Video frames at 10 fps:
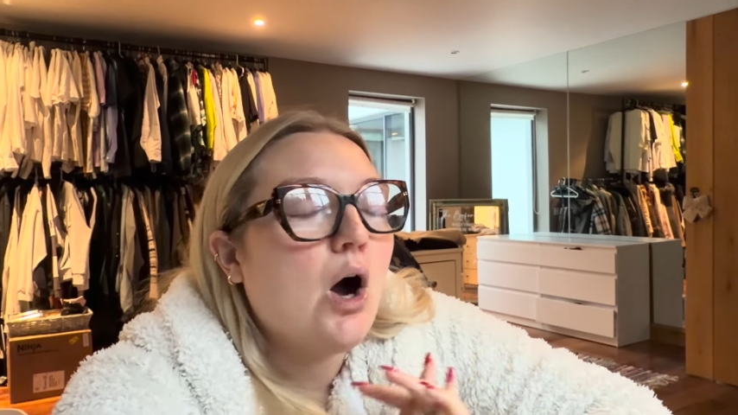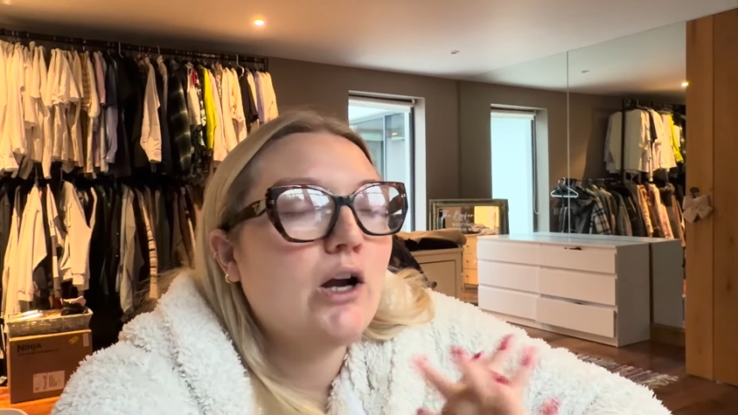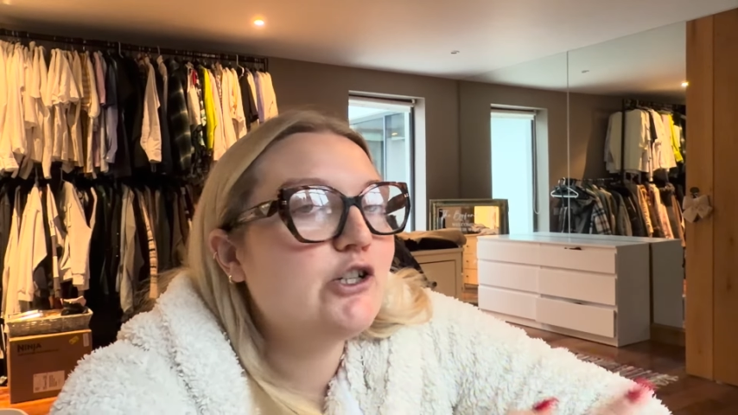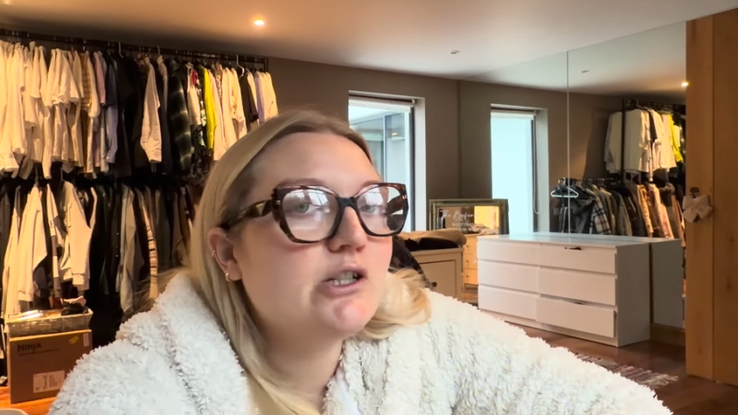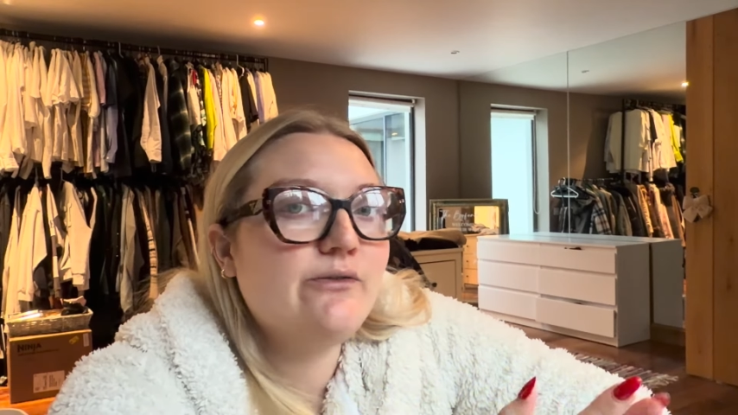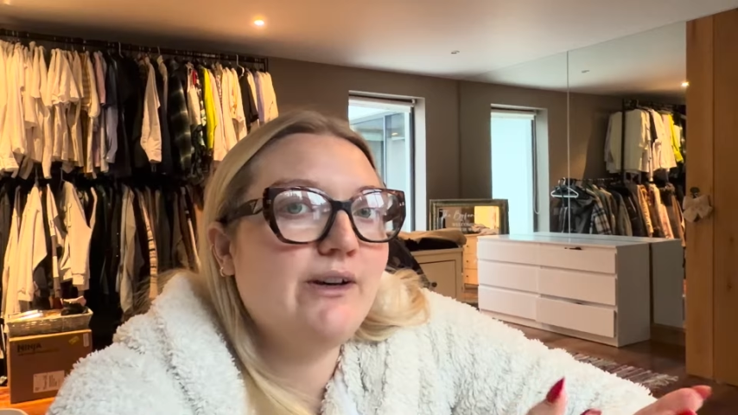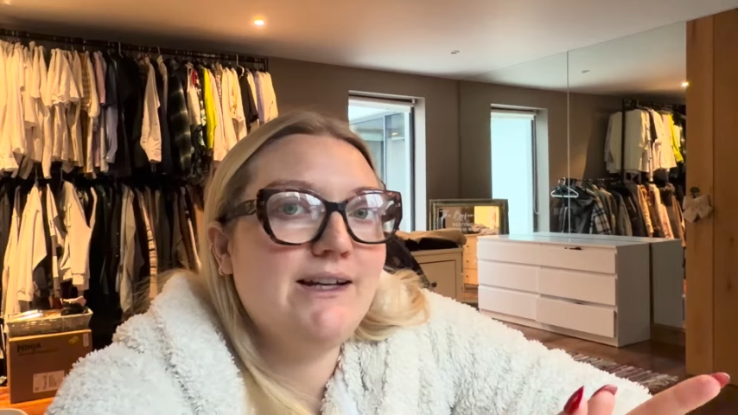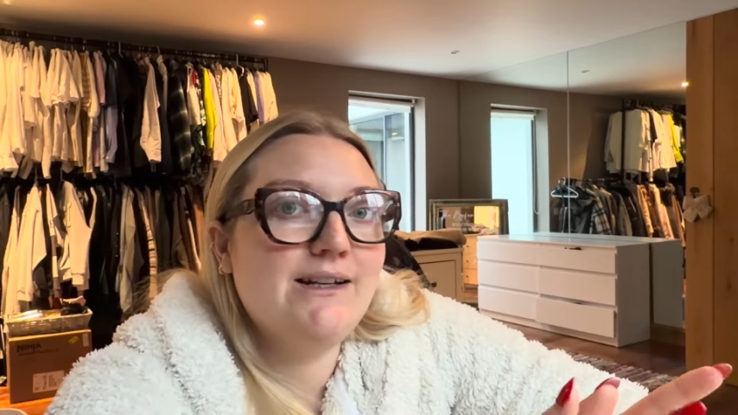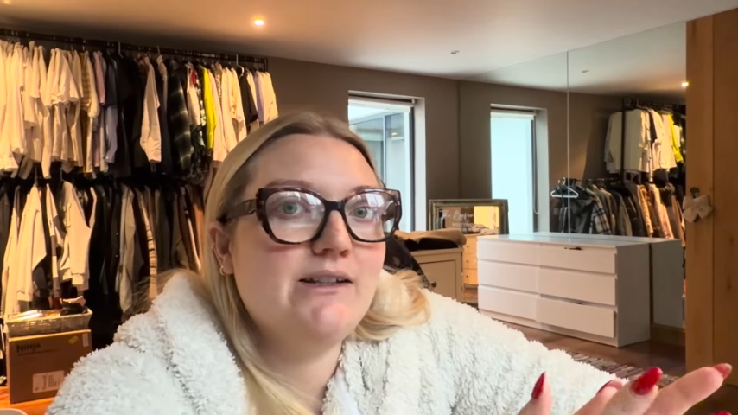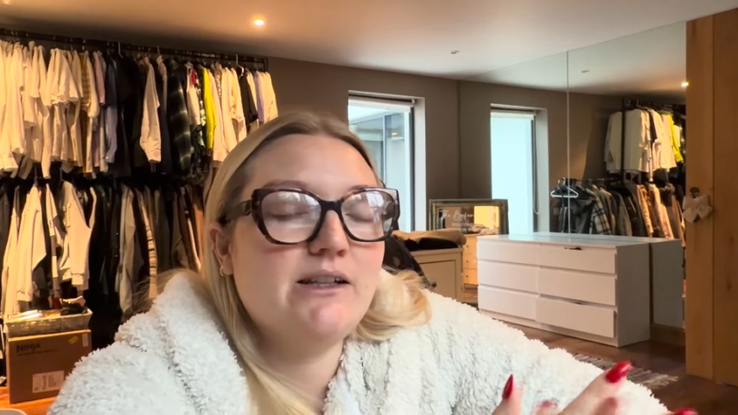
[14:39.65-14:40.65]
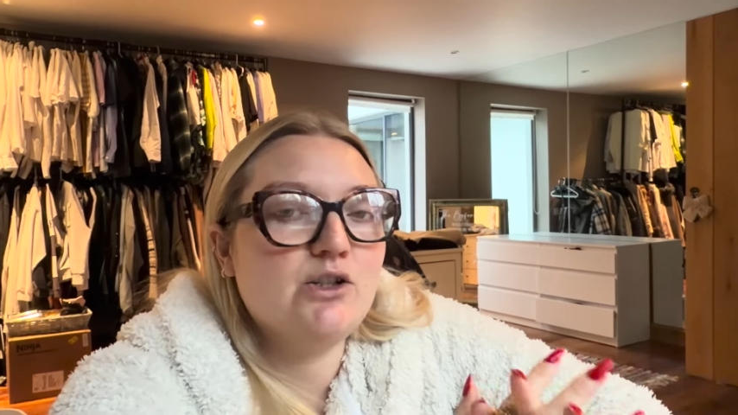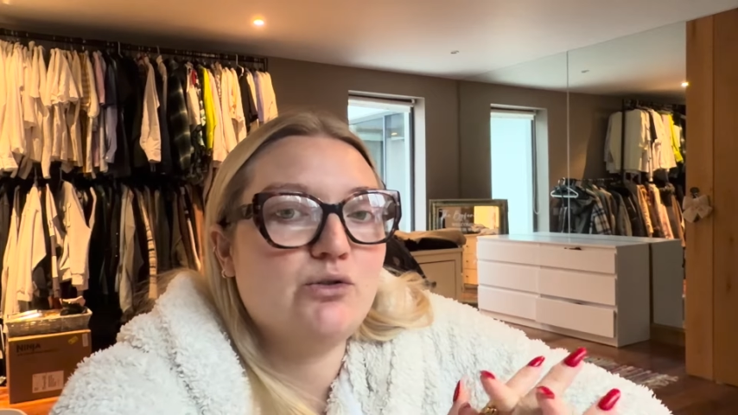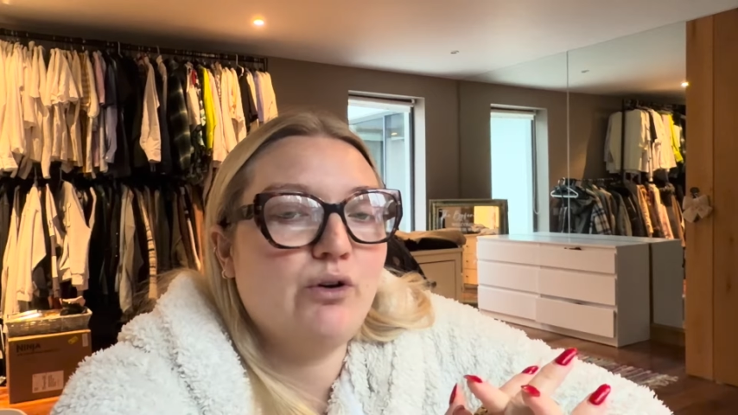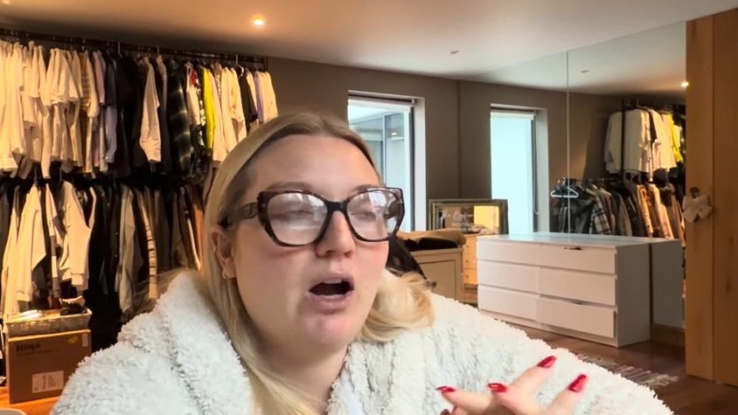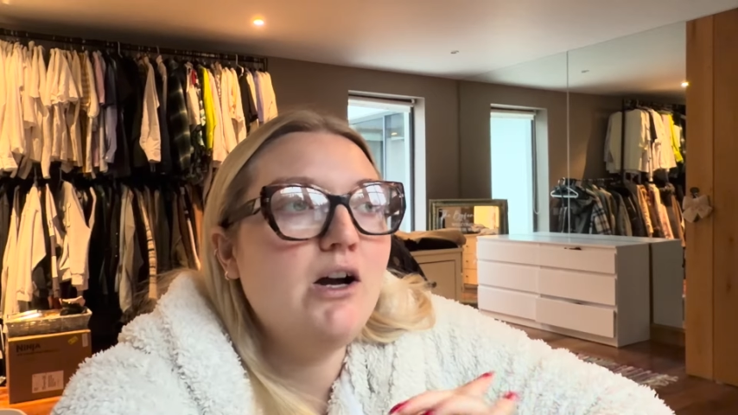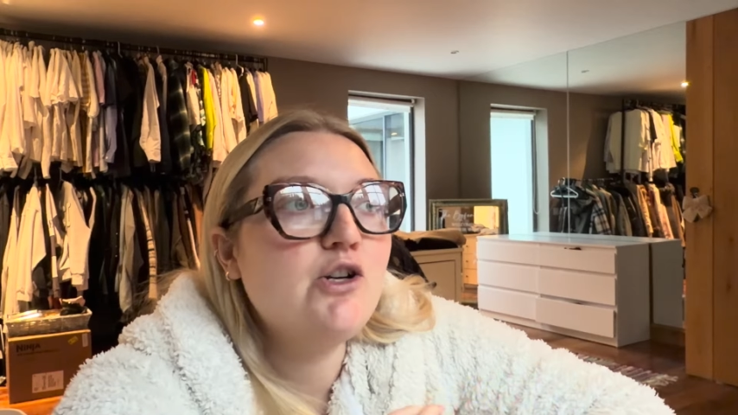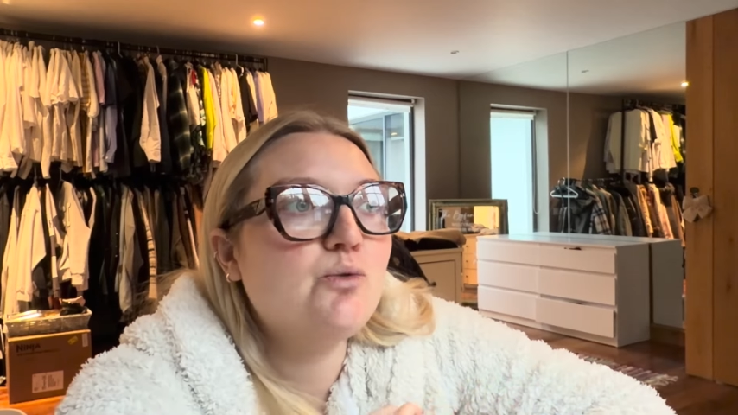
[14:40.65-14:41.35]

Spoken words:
I just feel in such a rush.